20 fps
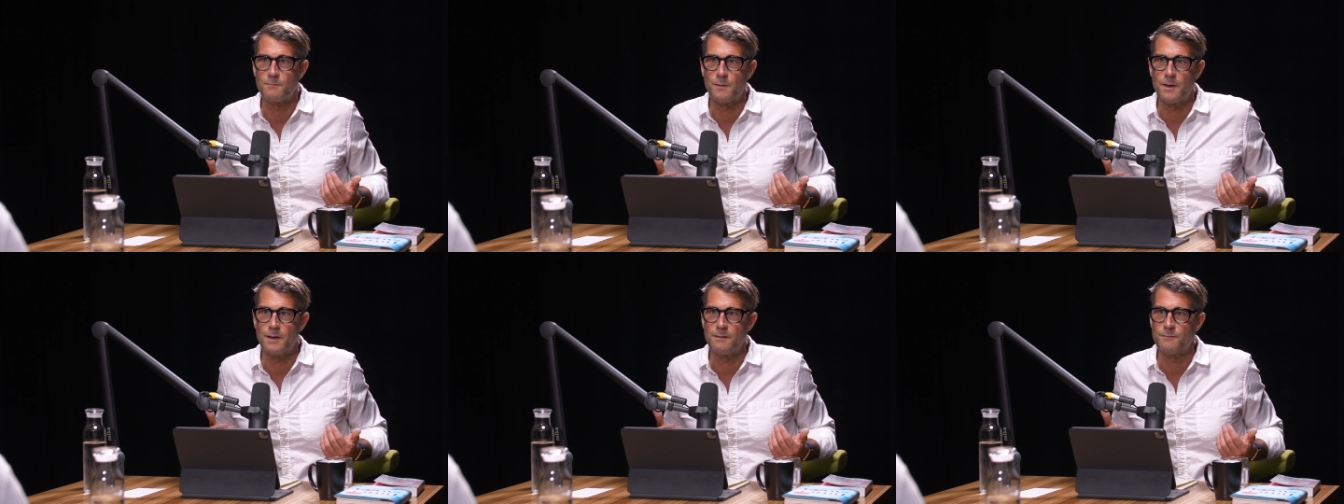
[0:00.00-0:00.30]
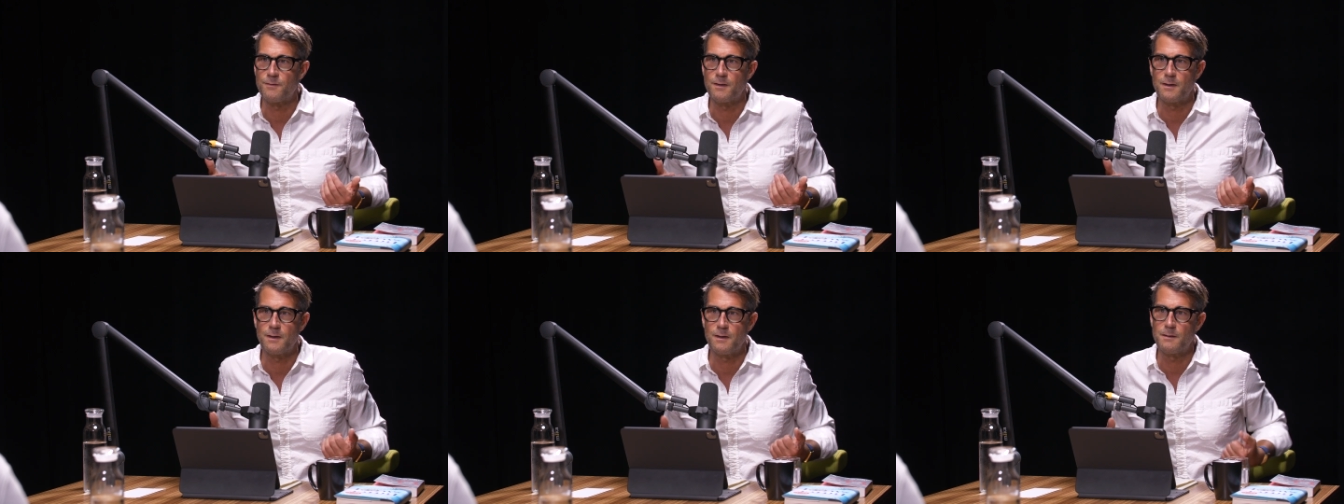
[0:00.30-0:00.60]
way of
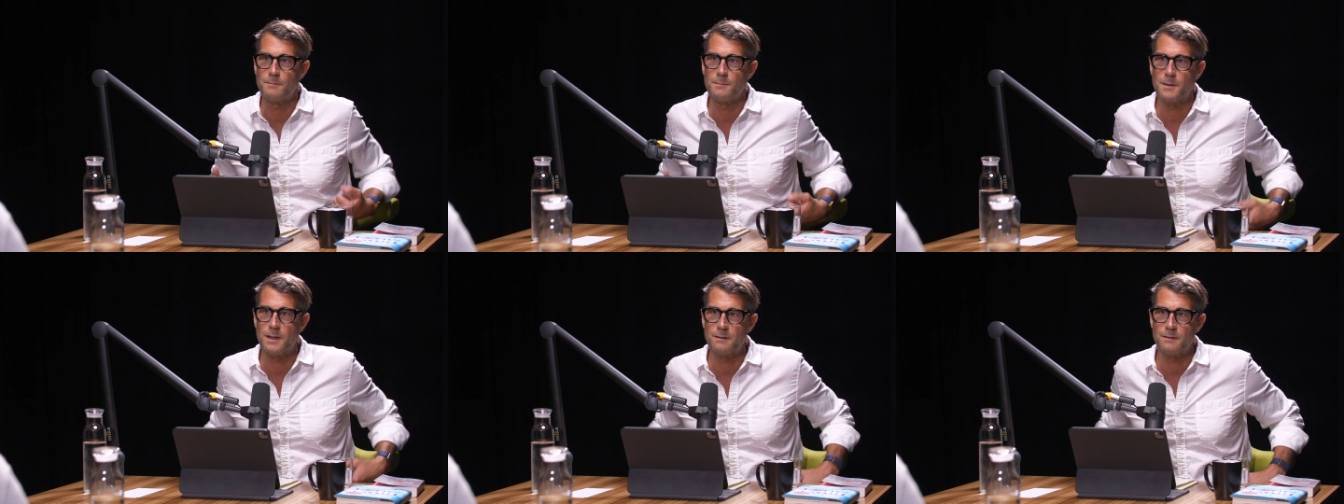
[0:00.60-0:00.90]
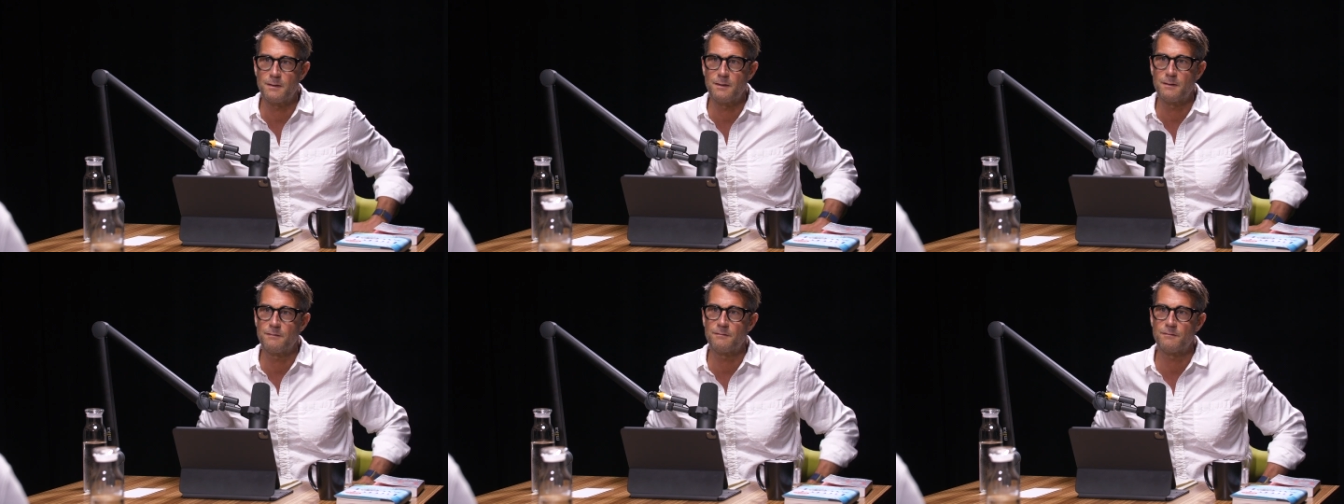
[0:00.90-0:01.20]
thinking
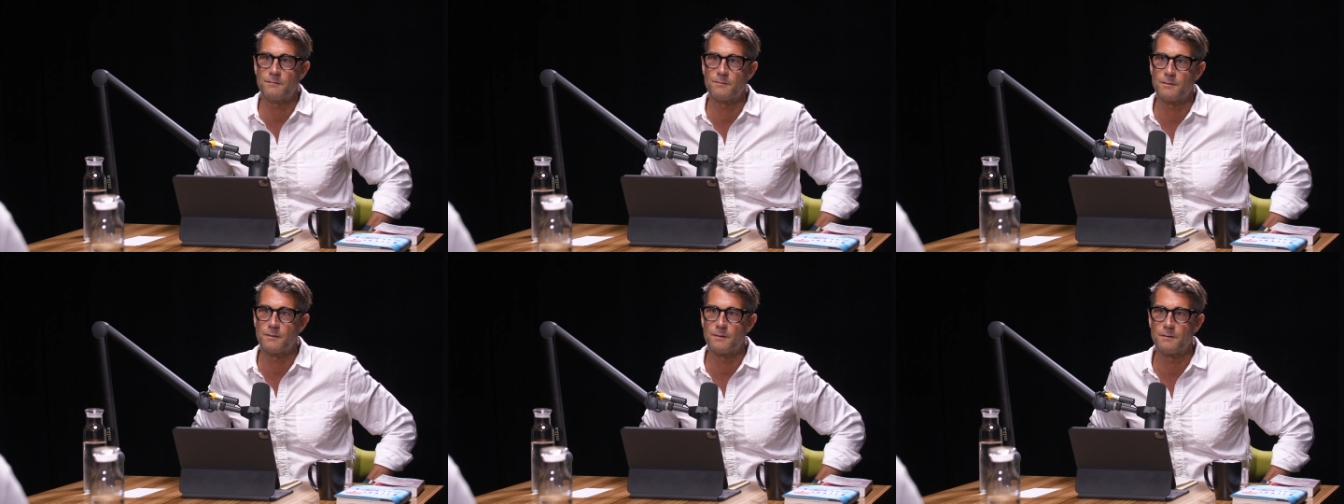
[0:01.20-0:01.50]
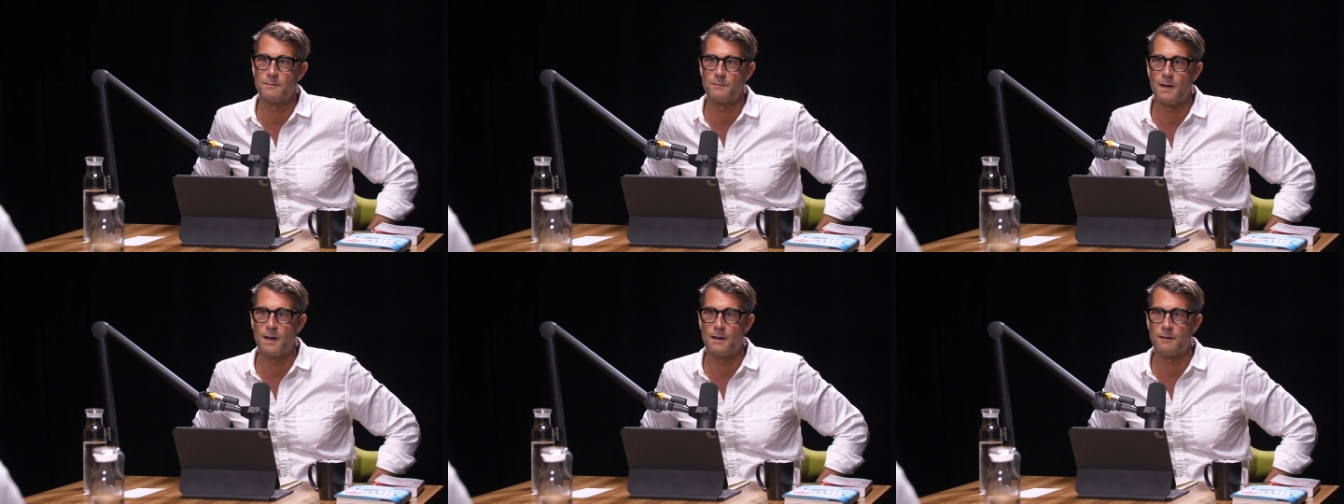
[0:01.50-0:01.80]
about this?
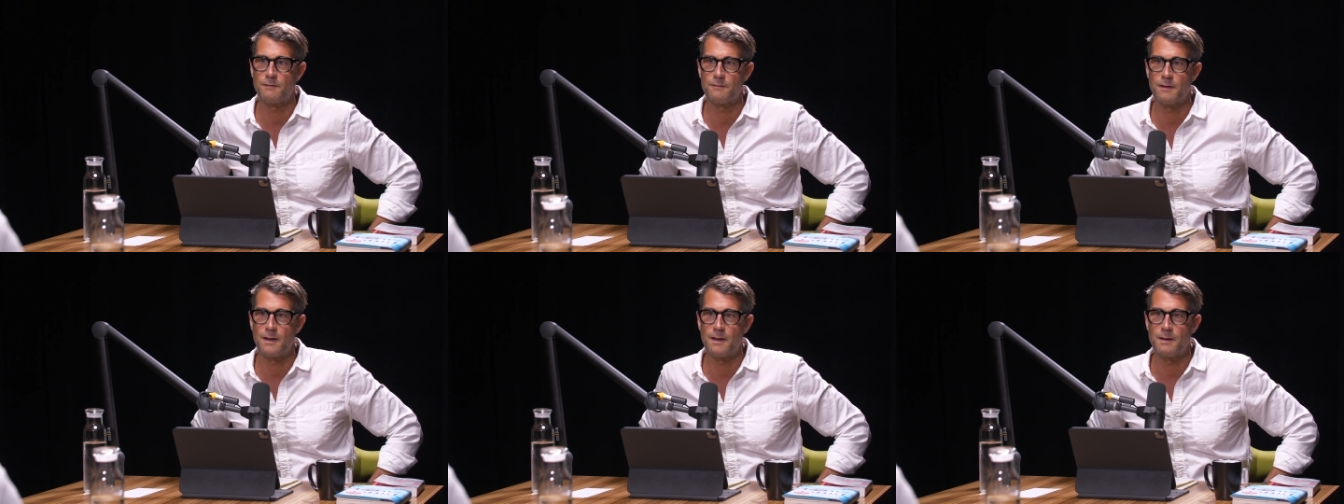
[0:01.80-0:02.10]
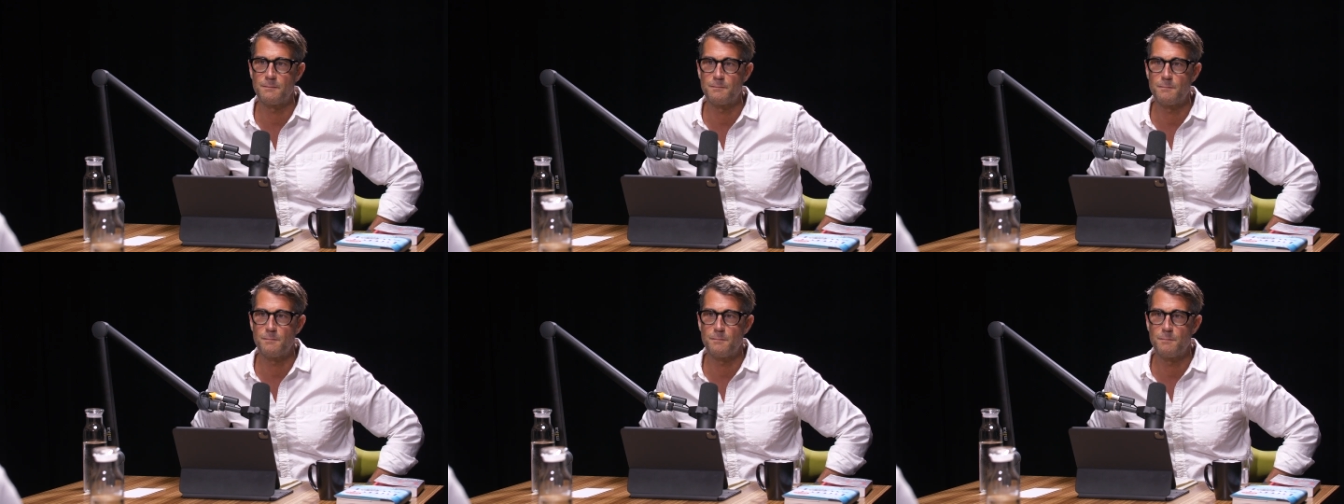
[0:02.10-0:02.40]
Or how does that?